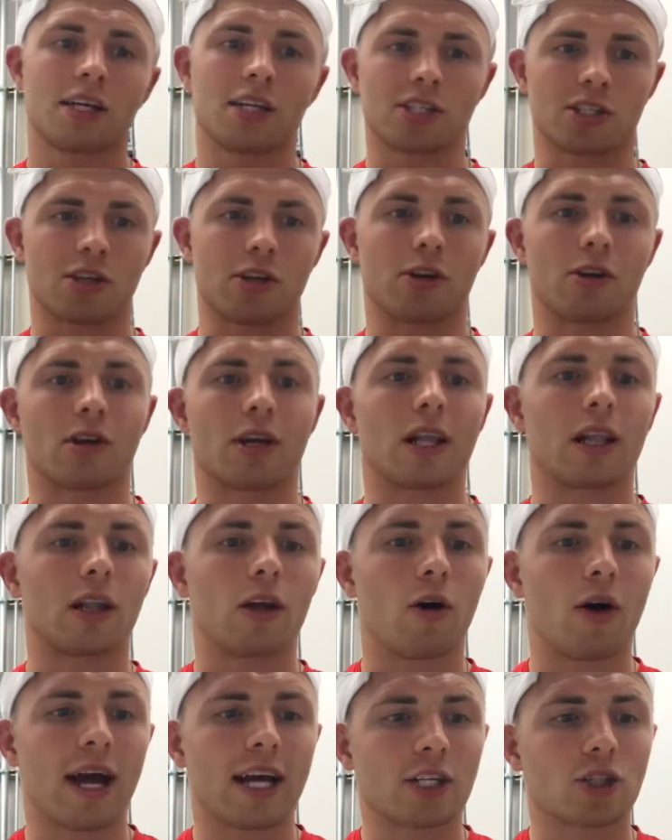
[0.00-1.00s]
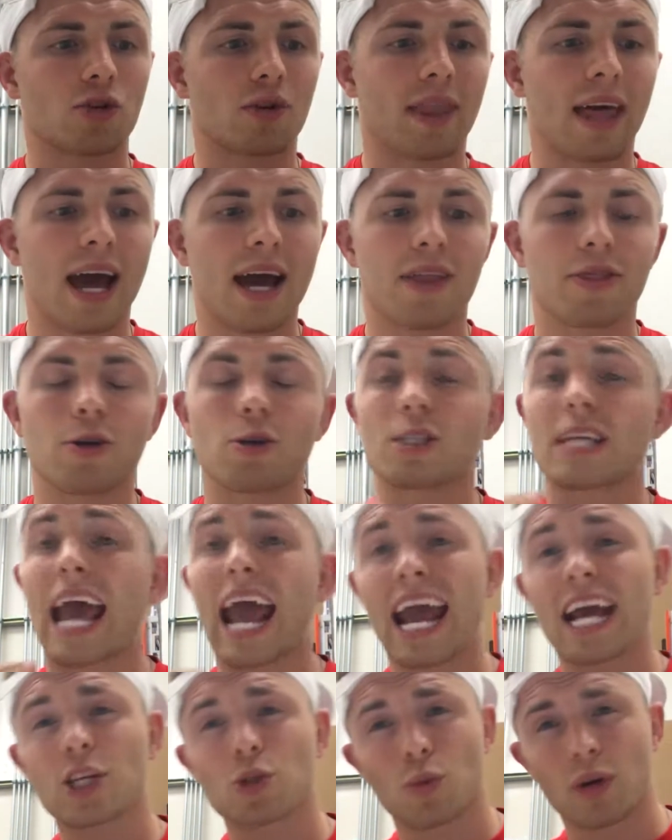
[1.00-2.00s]
So you get a little extra of that. There's
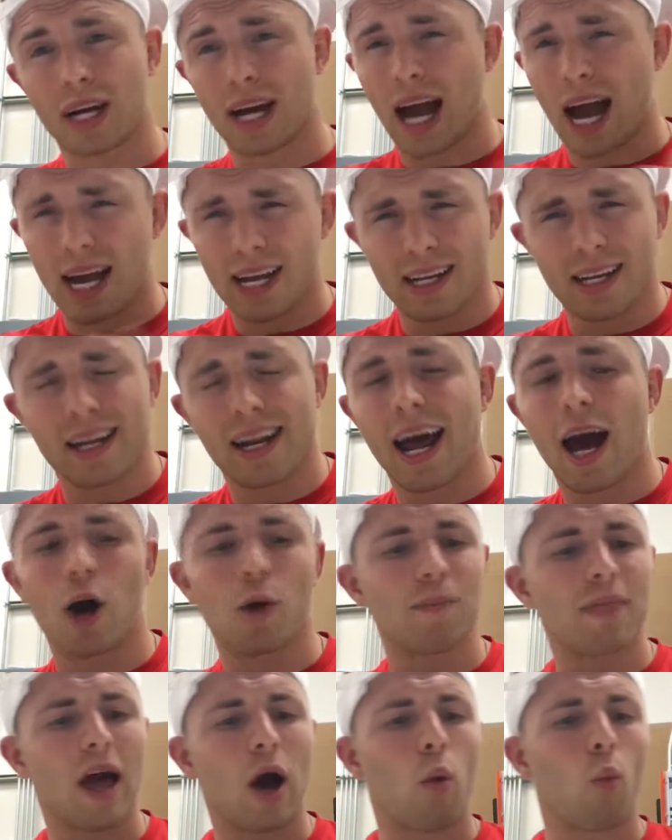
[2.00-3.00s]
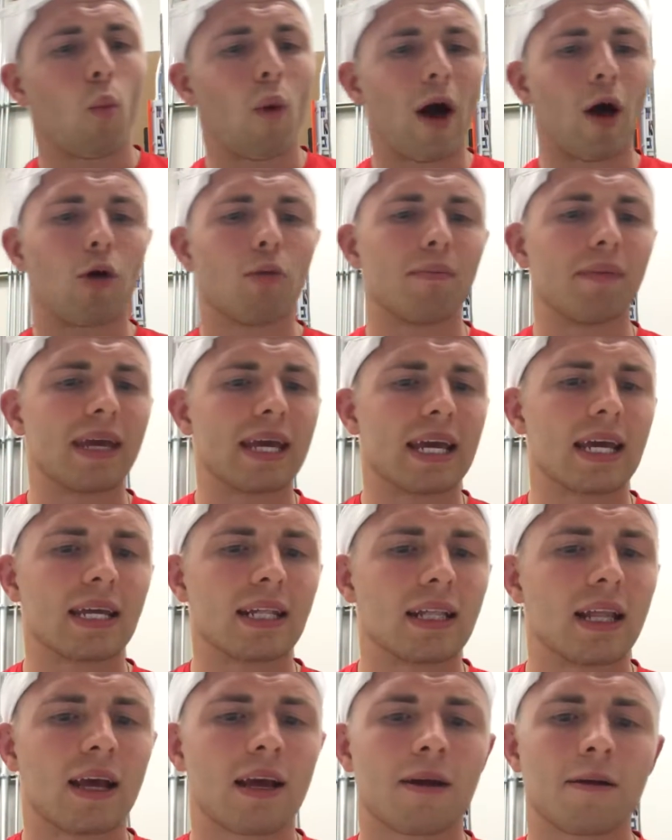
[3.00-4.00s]
ashwagandha that'll help that well-being,
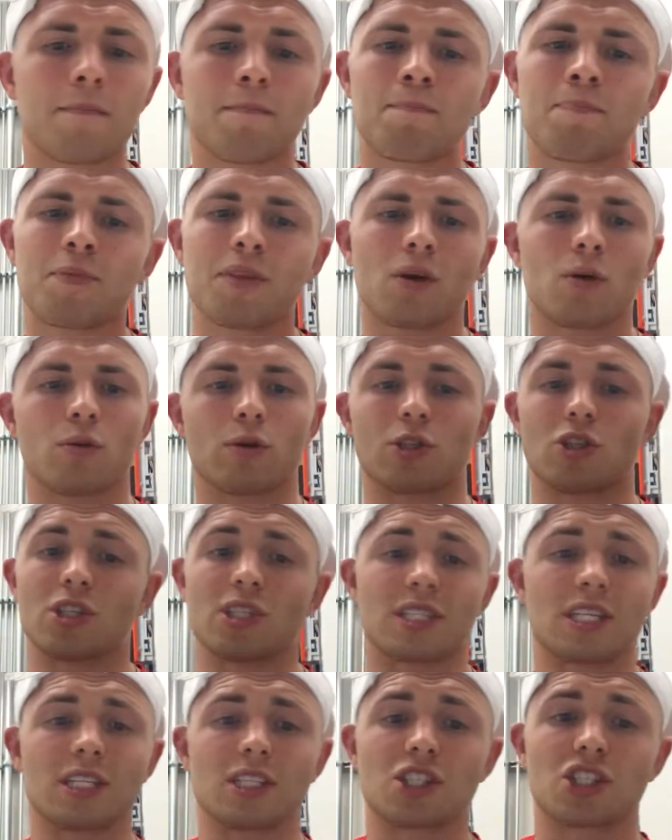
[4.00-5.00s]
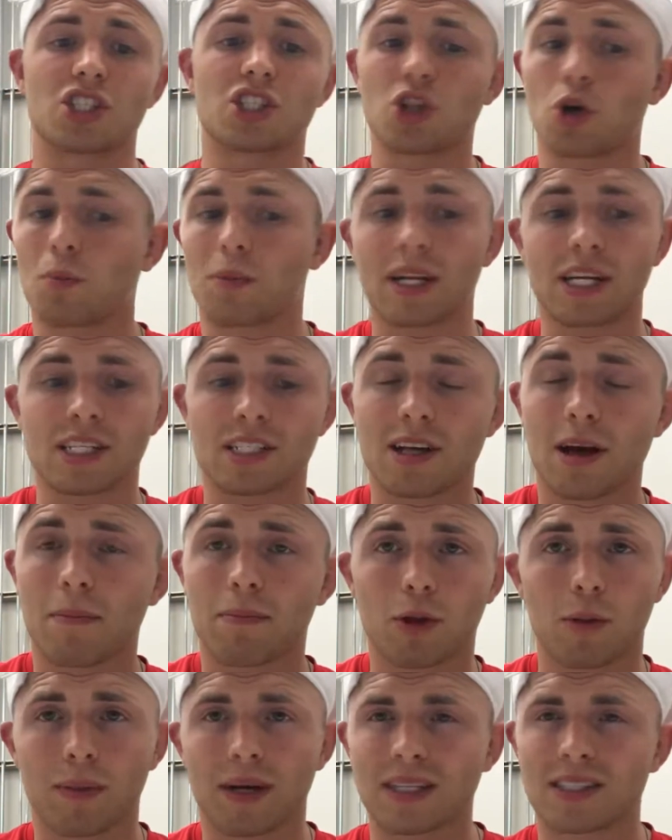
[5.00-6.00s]
which is in so many
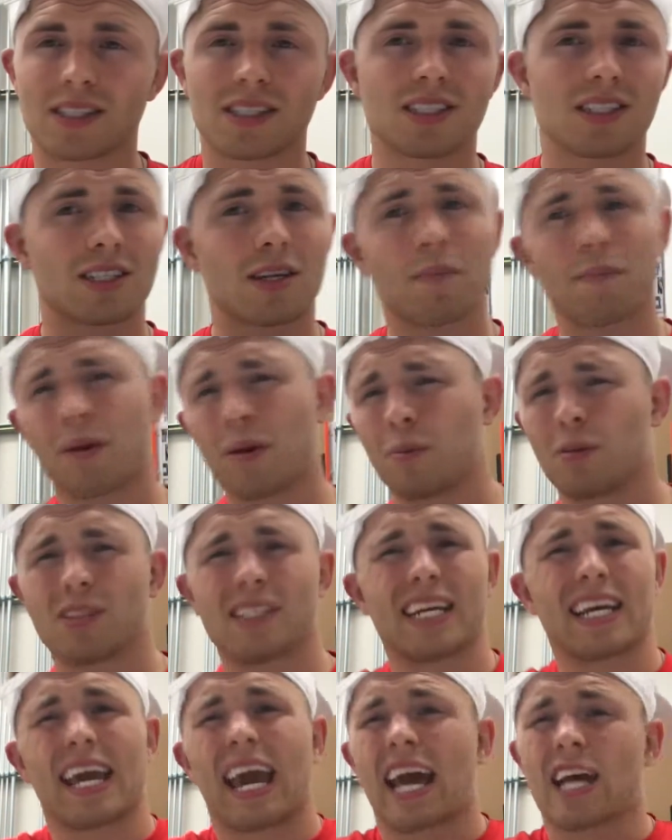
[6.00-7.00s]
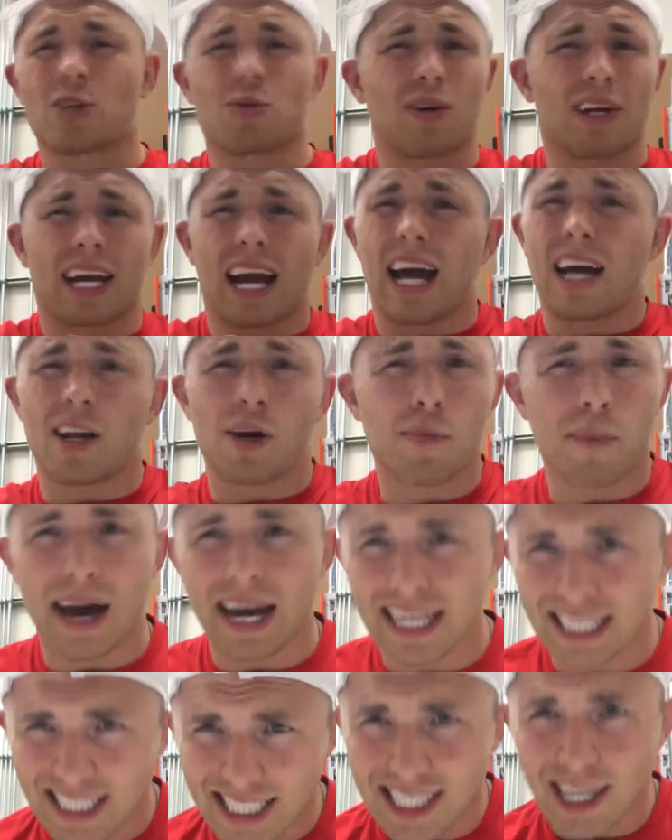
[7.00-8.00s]
supplements. Some people take ashwagandha by
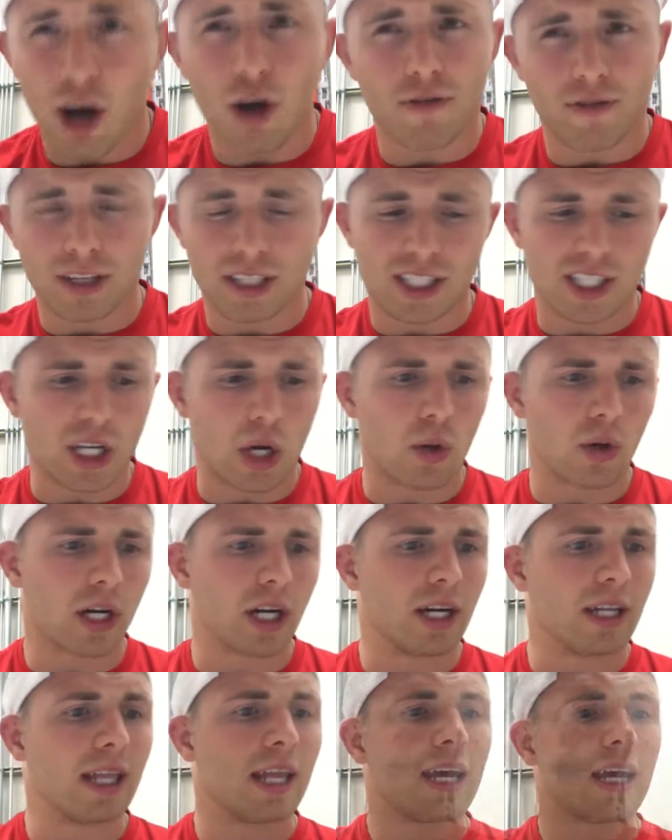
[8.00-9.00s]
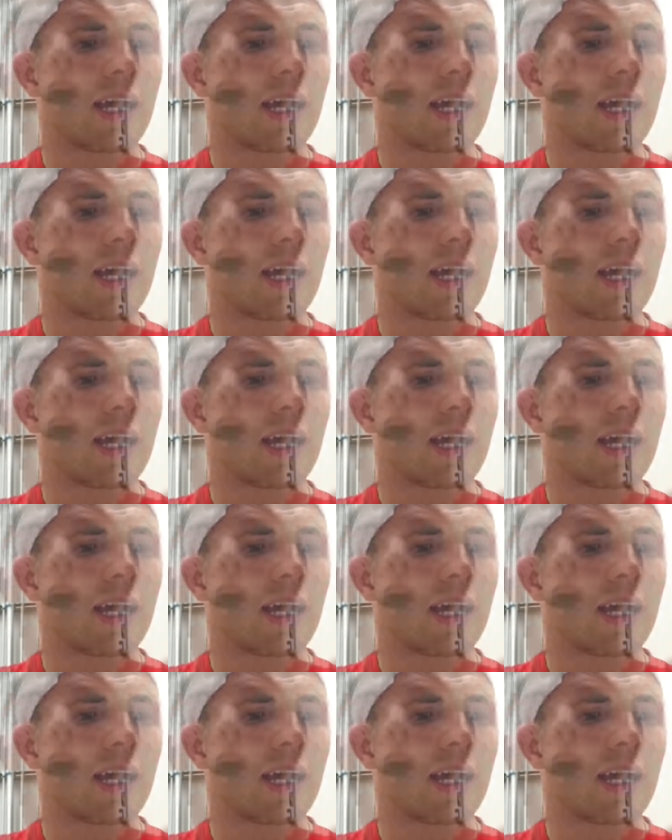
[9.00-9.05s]
itself, it's so good.